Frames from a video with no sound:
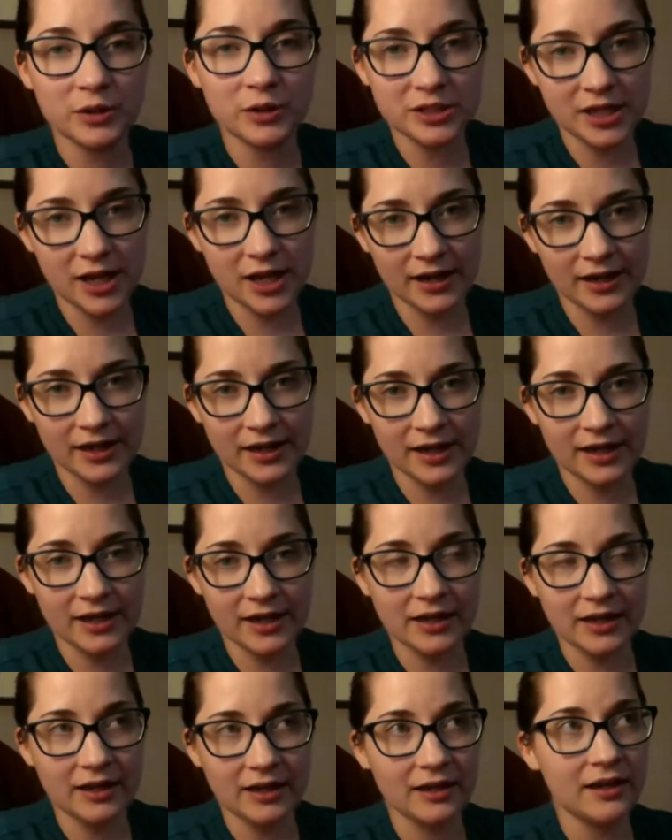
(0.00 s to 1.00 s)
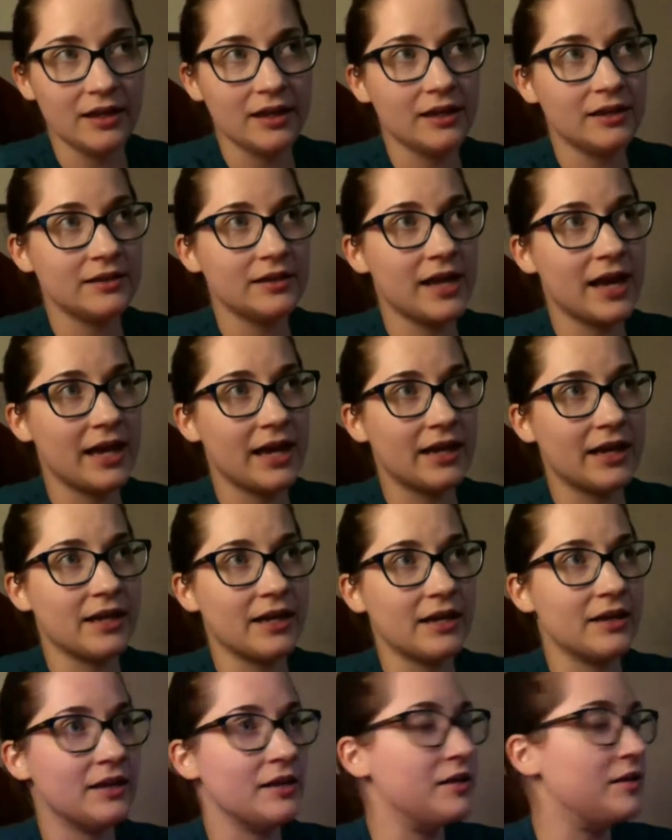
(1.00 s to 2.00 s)
When you were talking,
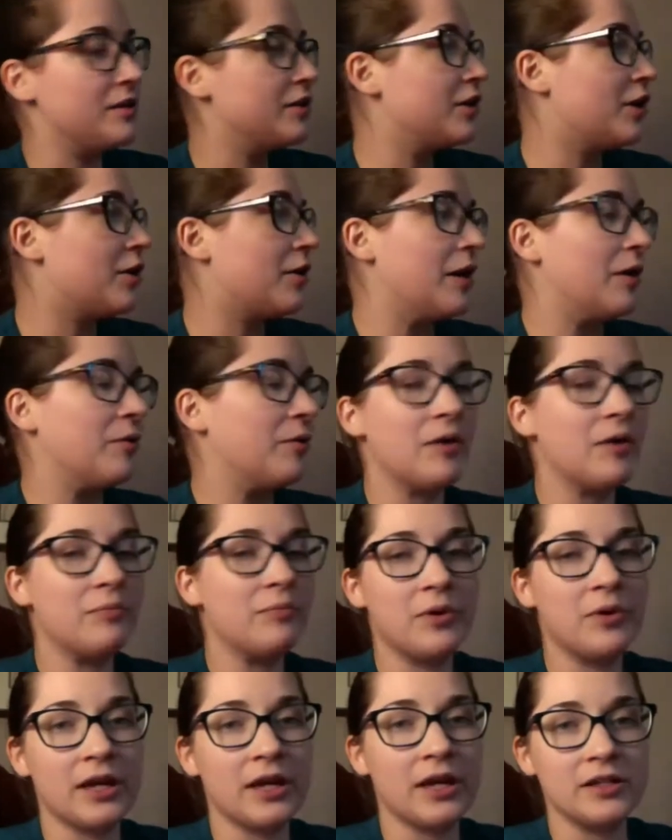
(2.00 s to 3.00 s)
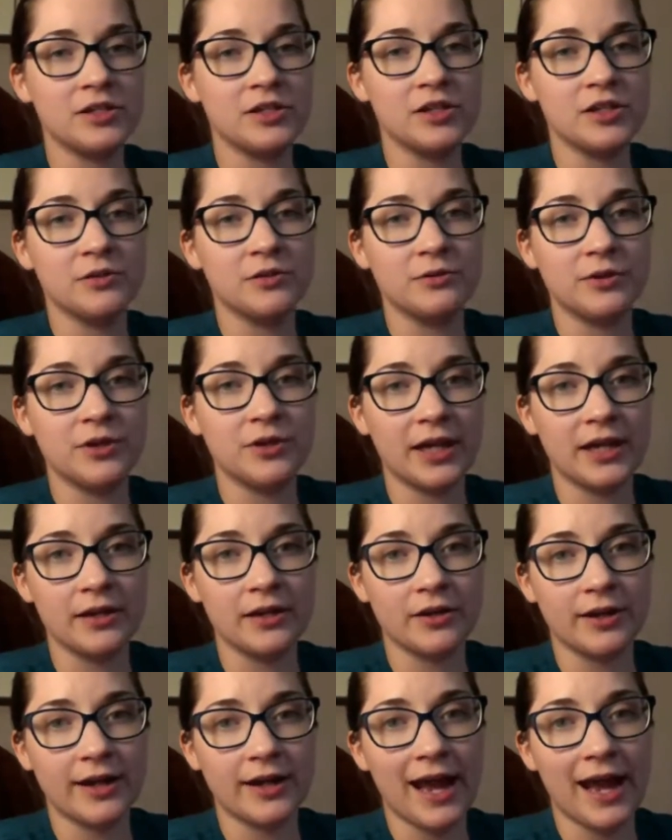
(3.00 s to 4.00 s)
like, you know, at what point do
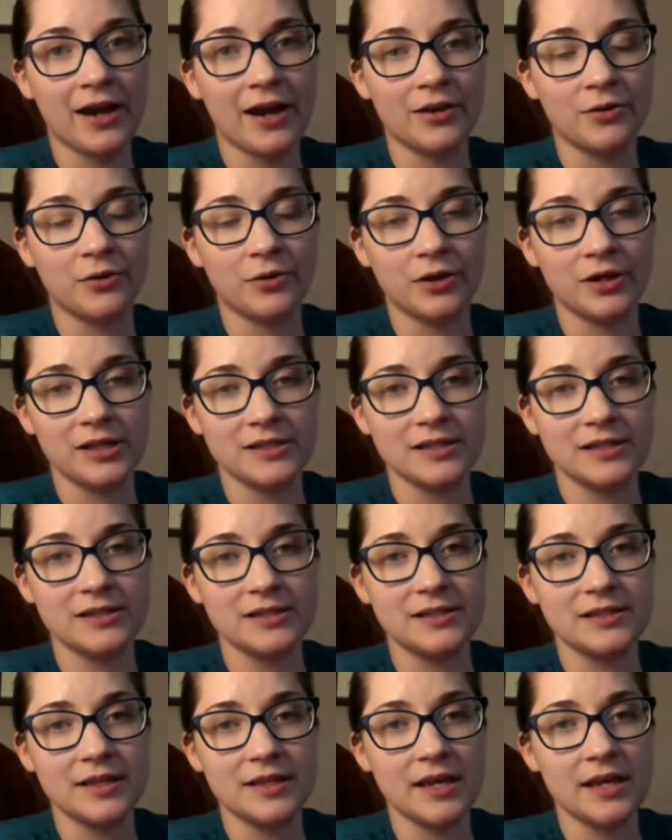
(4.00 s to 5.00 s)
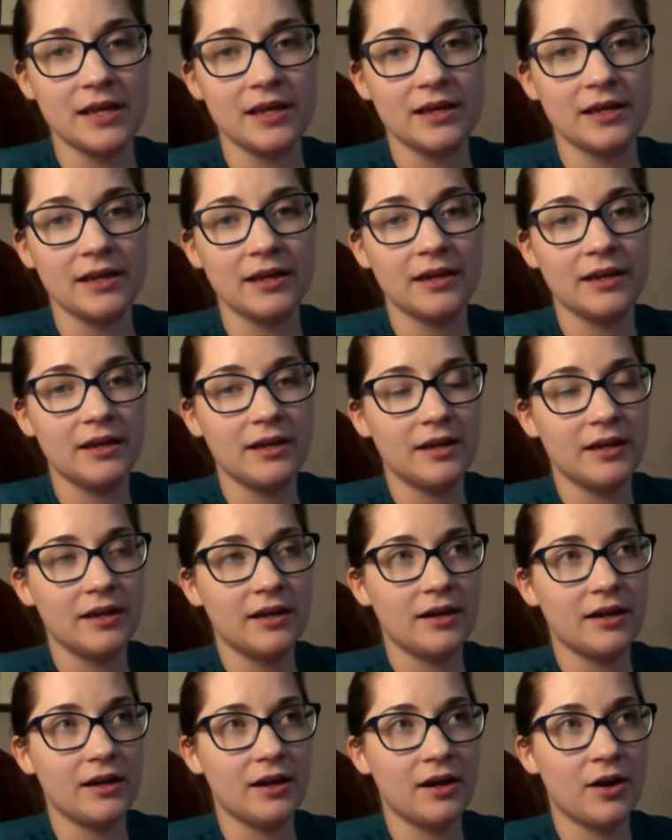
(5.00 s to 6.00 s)
you look at your categories and see,
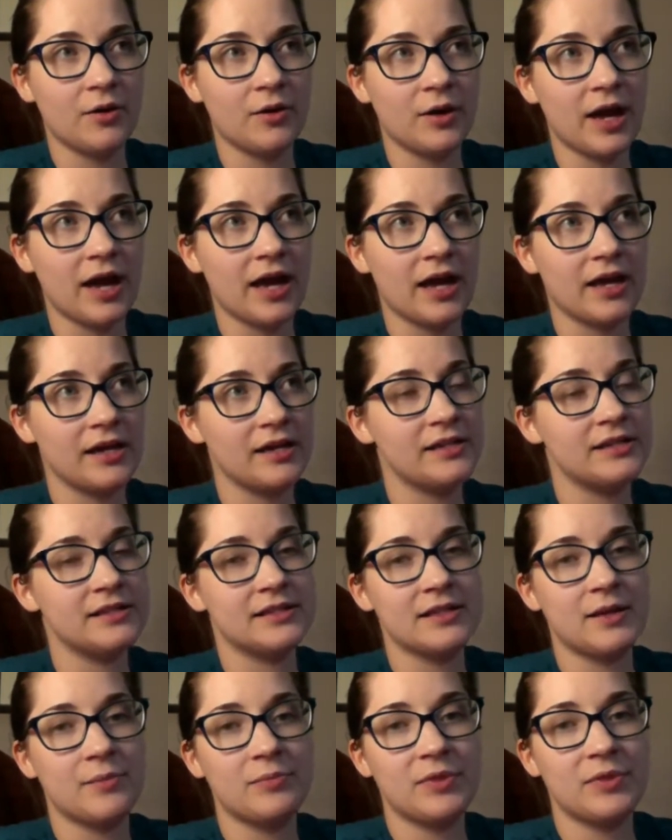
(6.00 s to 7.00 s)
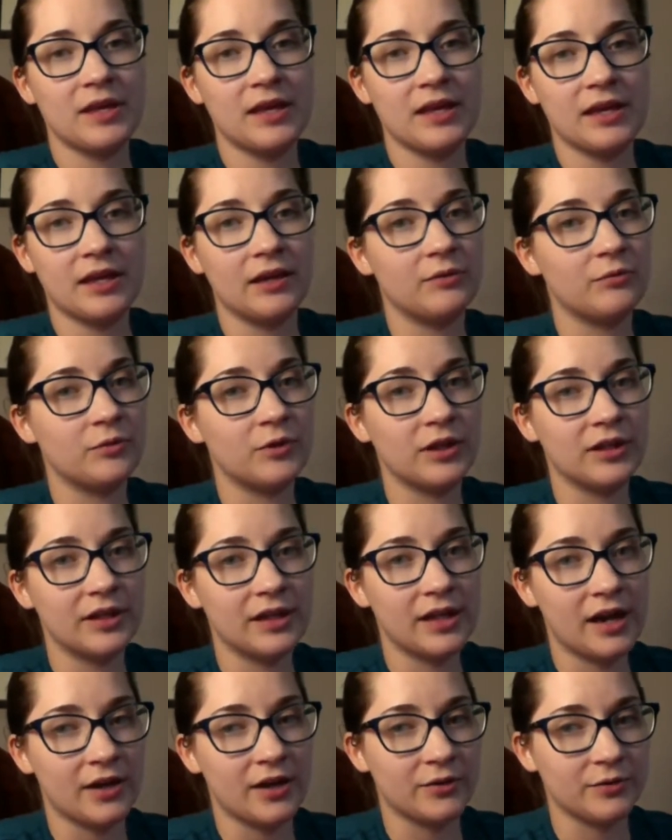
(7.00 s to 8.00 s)
okay, is
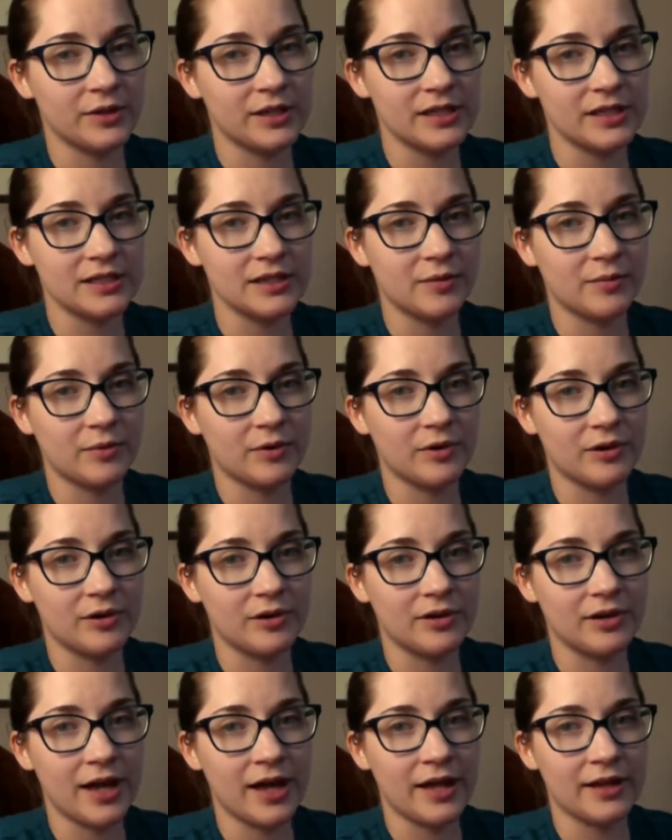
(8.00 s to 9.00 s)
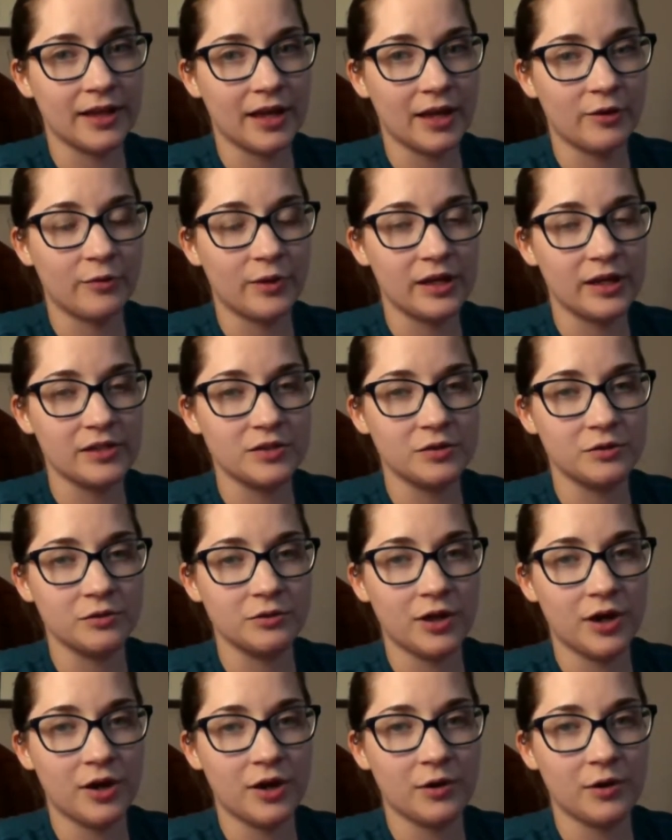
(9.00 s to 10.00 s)
something really unreasonable and like way
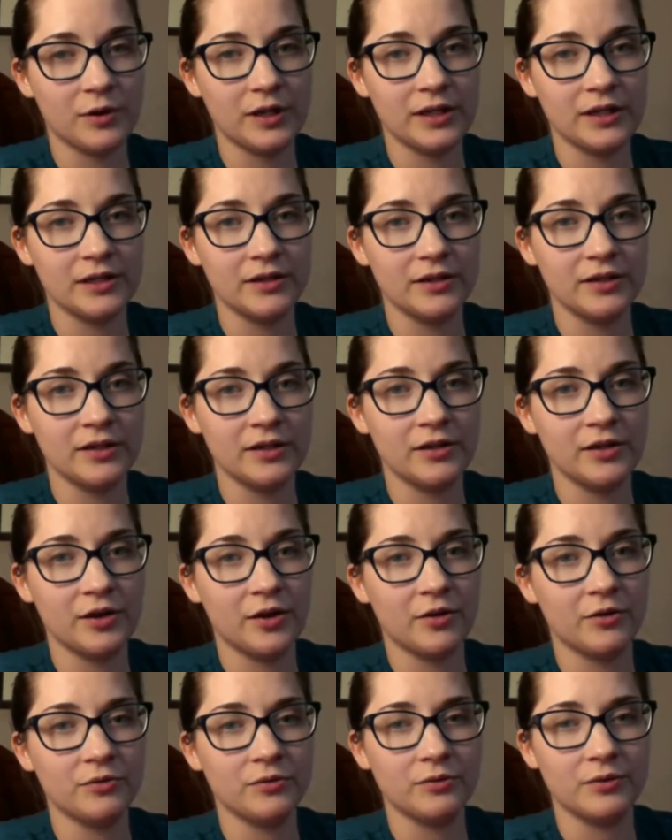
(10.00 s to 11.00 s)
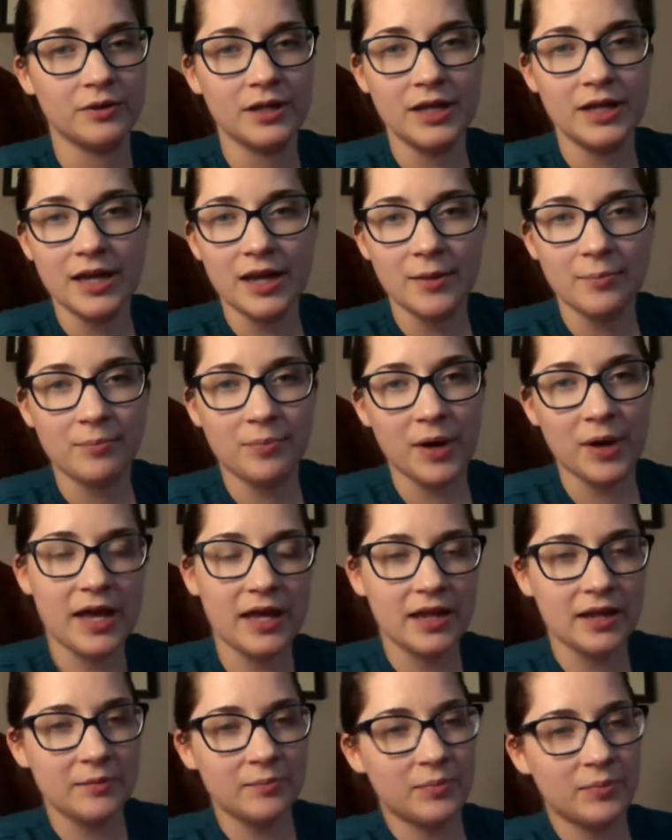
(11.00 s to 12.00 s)
too low, and, you know,
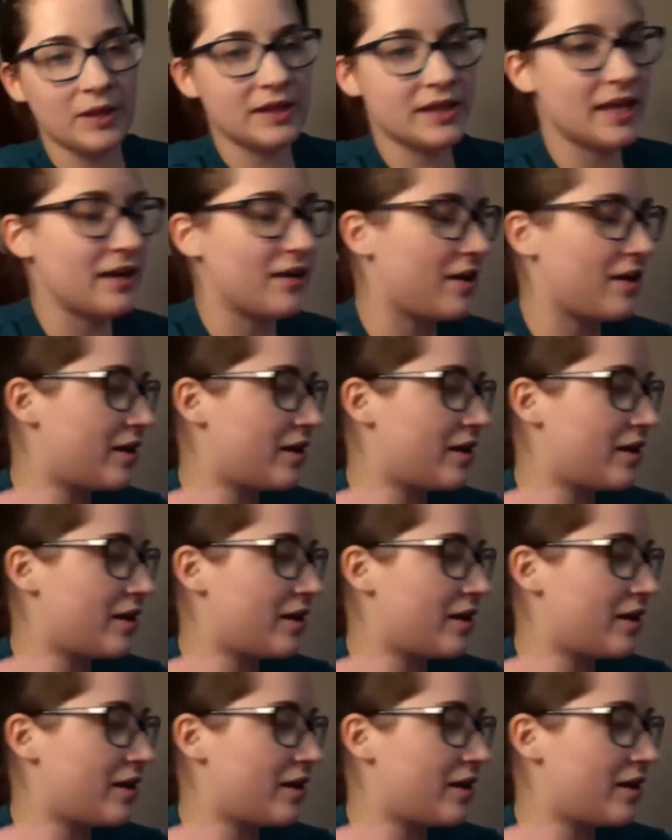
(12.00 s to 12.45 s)
but then